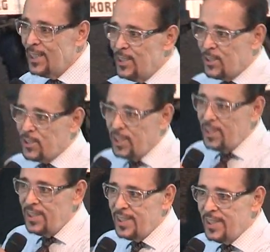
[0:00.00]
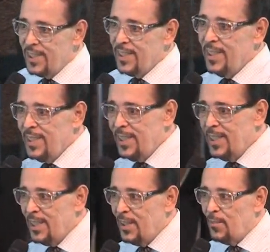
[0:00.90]
She
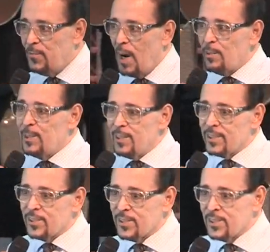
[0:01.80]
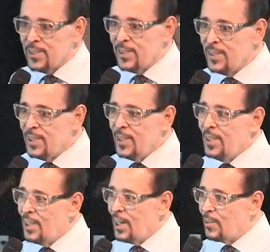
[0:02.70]
found us
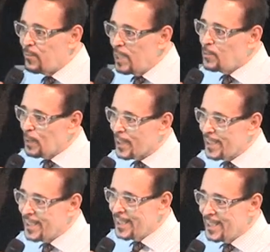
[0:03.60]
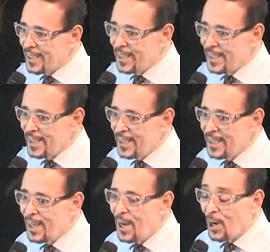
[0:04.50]
on Facebook.
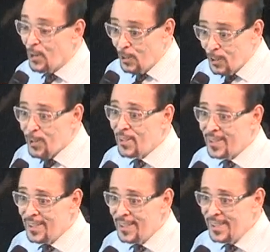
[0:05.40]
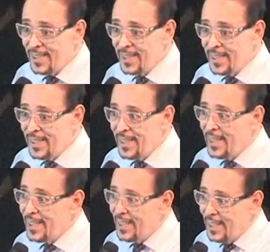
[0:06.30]
On Google.
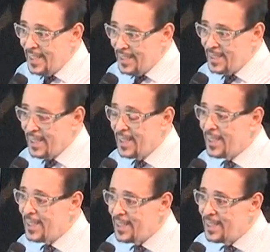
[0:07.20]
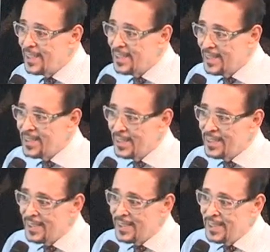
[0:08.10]
And uh,
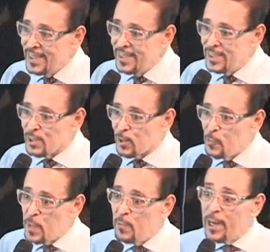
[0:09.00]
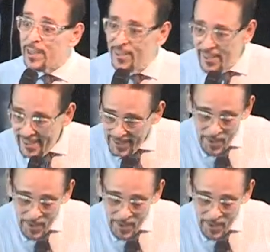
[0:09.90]
she's going to be a regular.